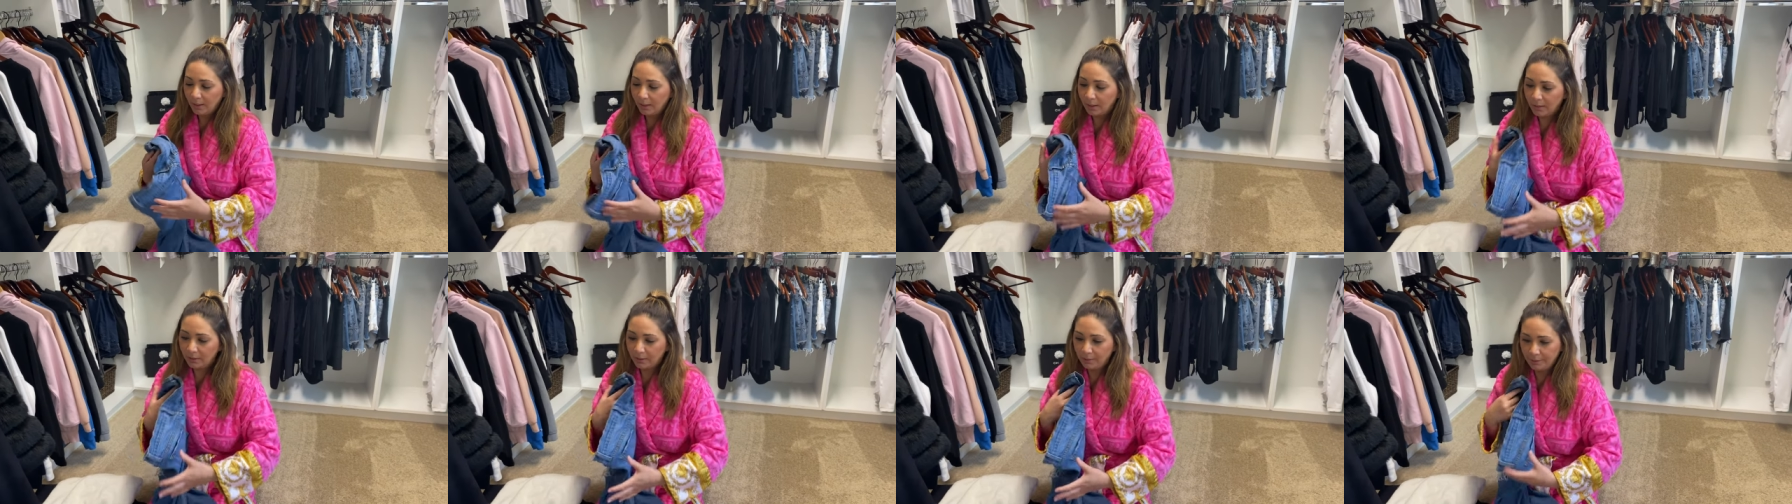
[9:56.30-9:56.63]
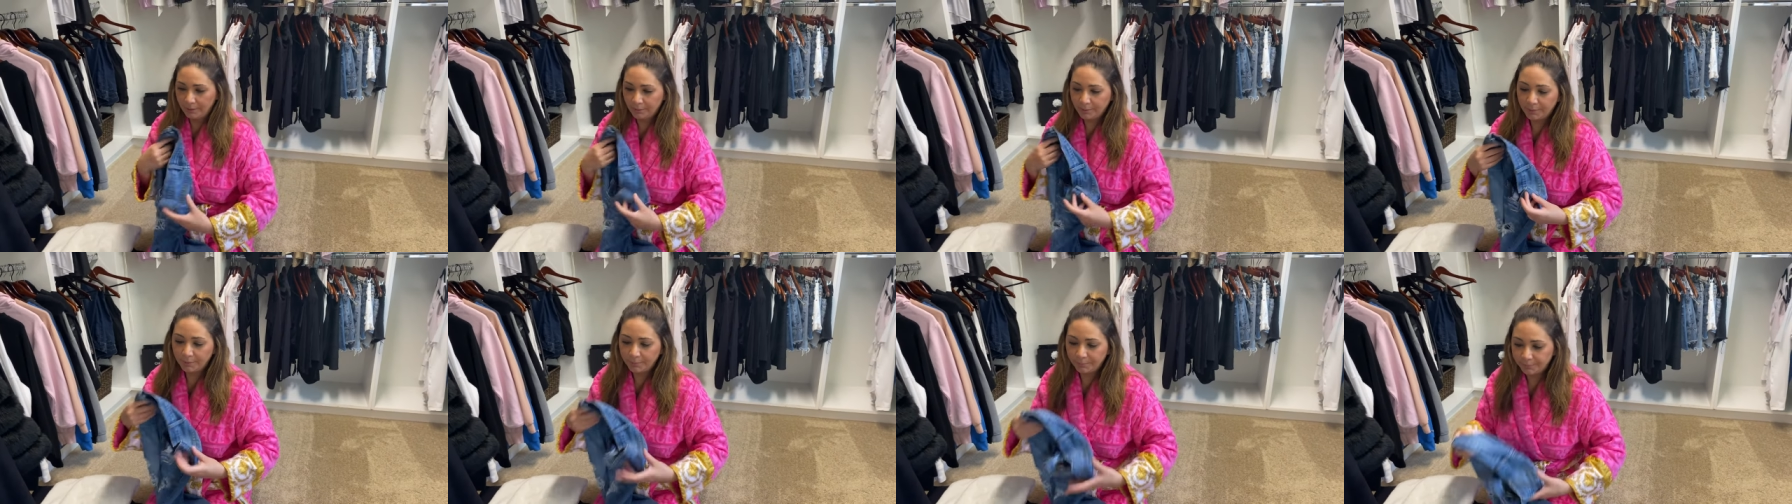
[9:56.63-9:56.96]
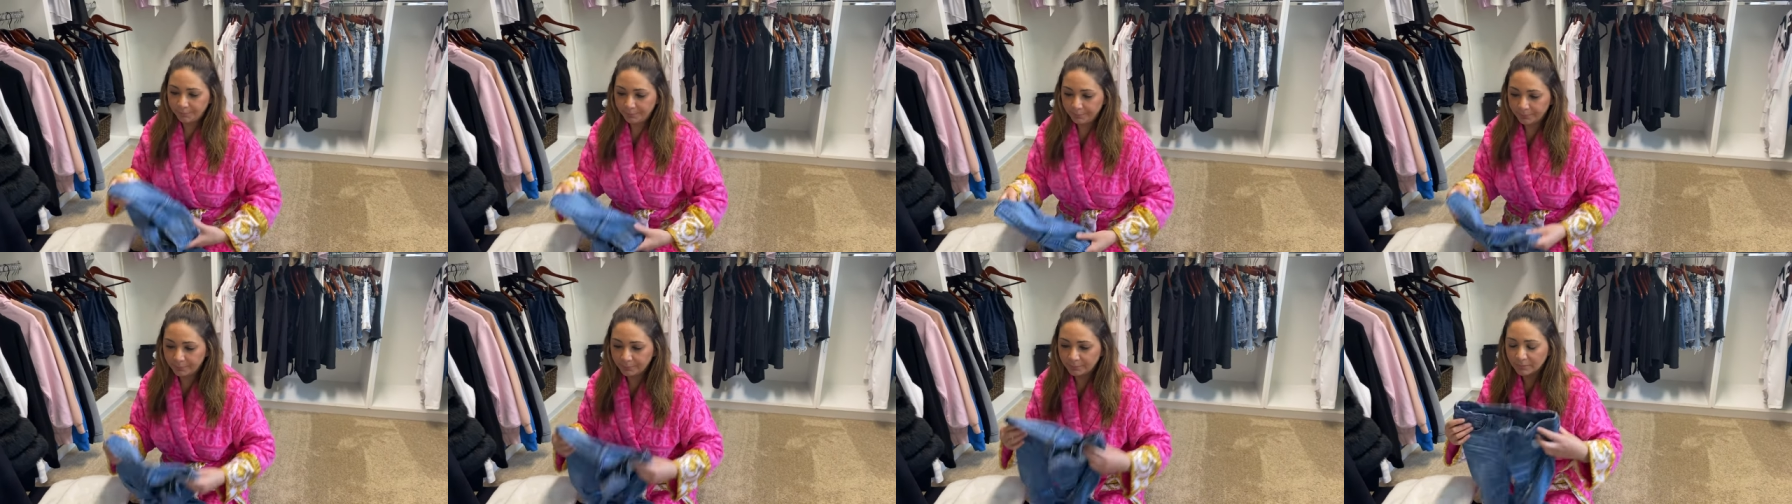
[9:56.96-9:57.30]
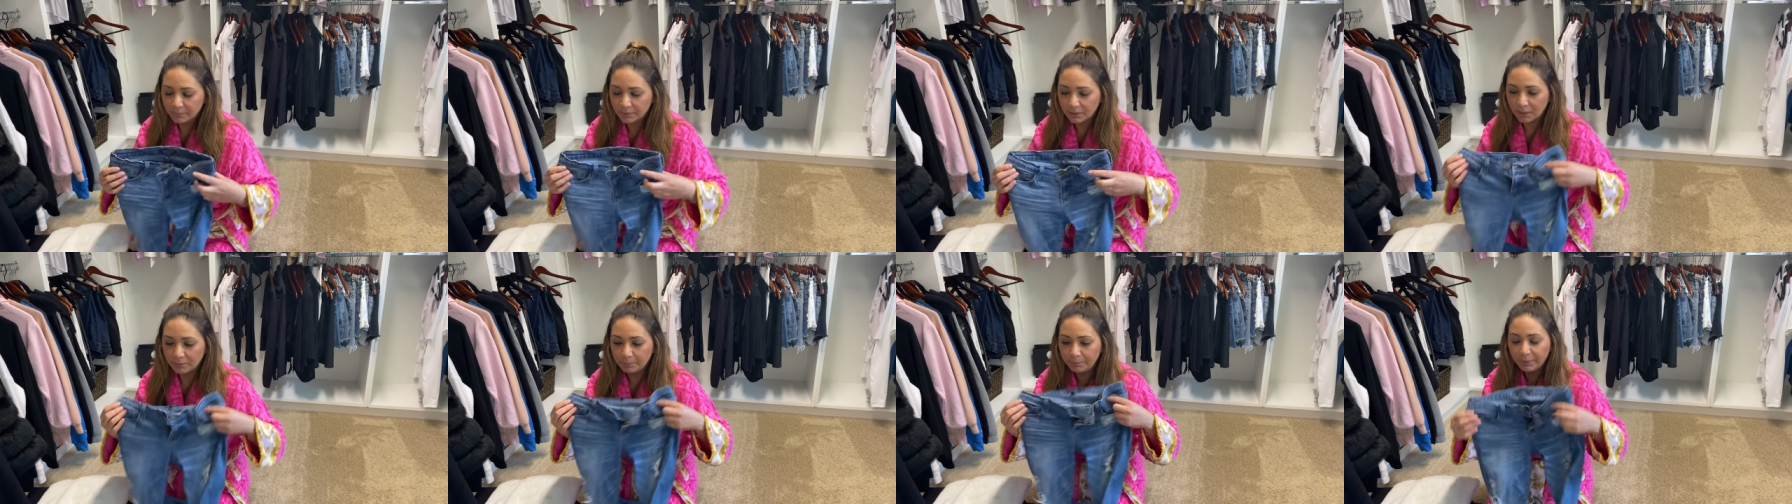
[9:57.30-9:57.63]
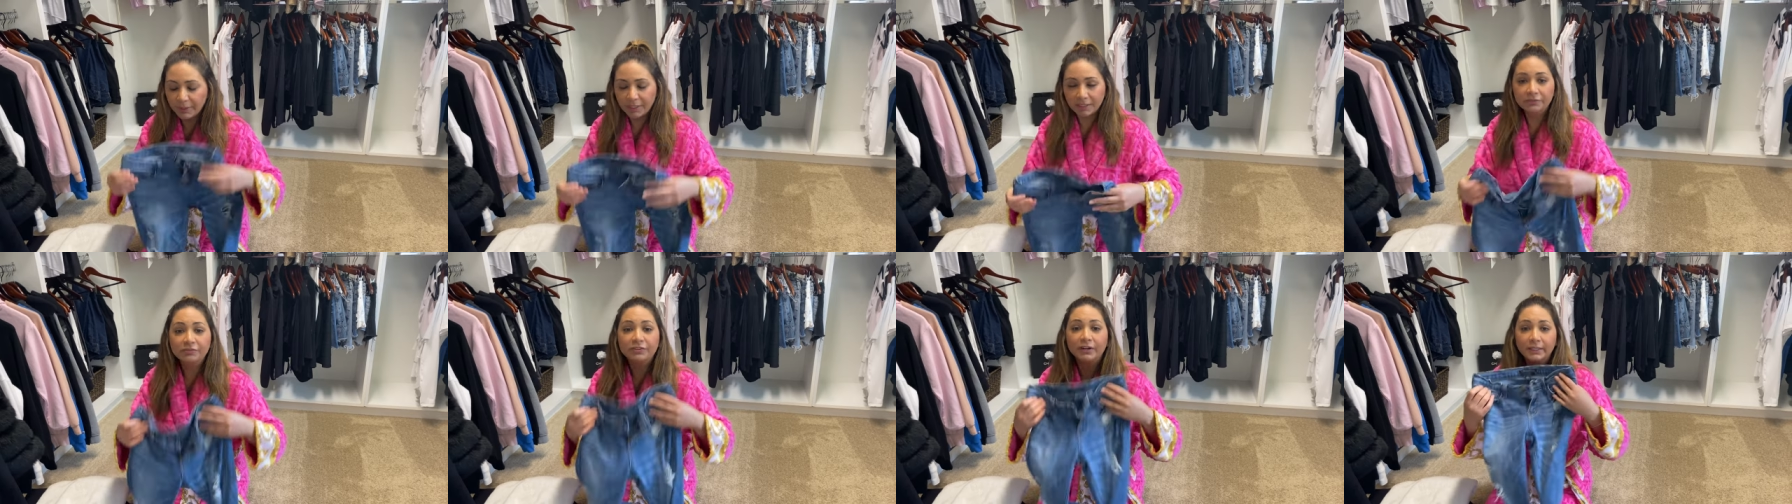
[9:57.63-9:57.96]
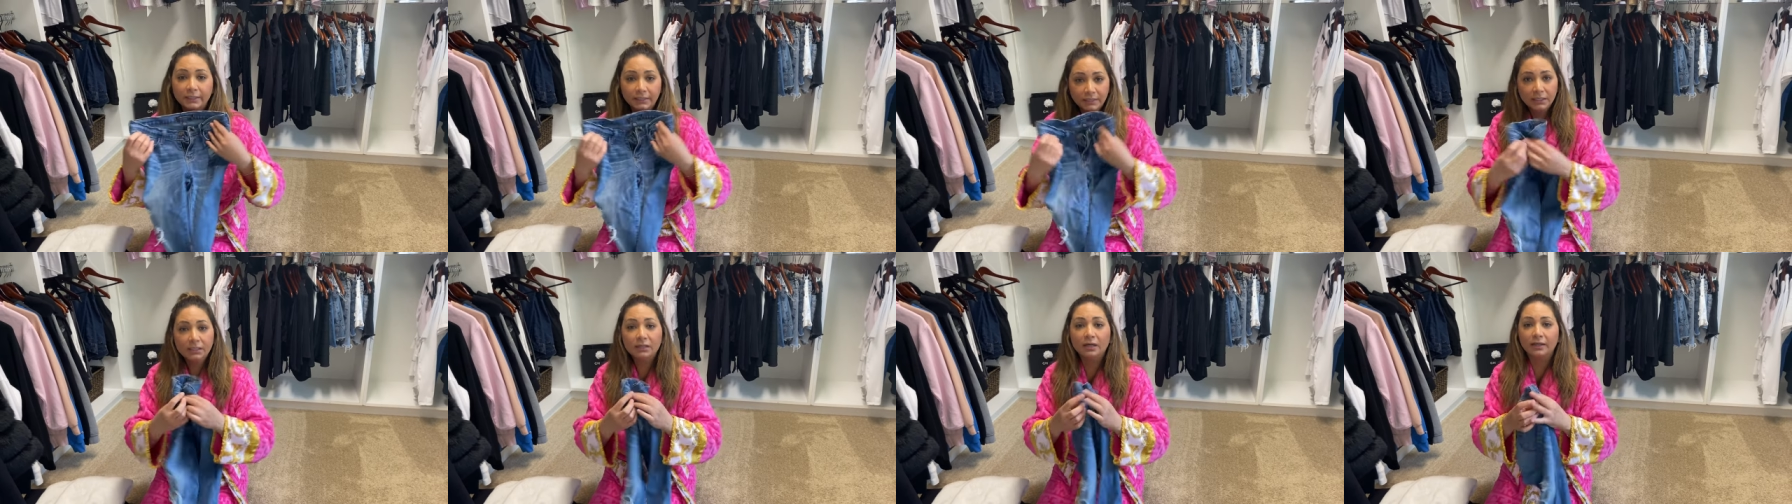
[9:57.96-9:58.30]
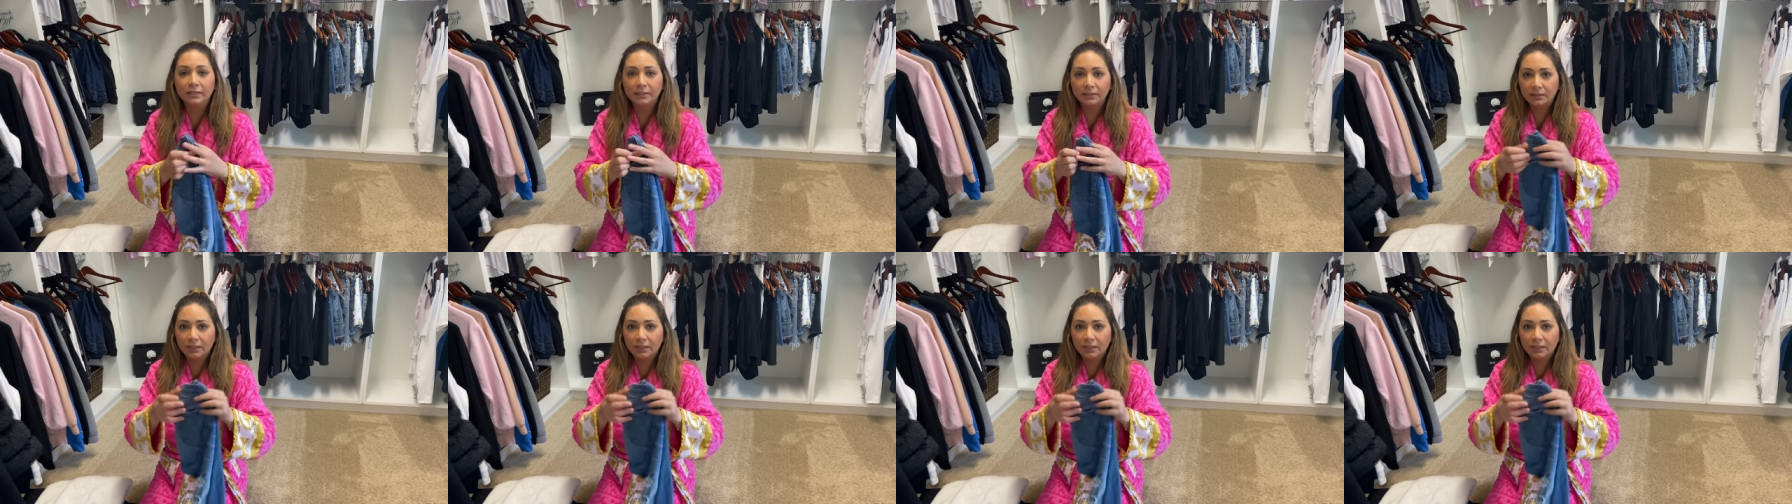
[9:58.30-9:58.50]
um but I finally got it.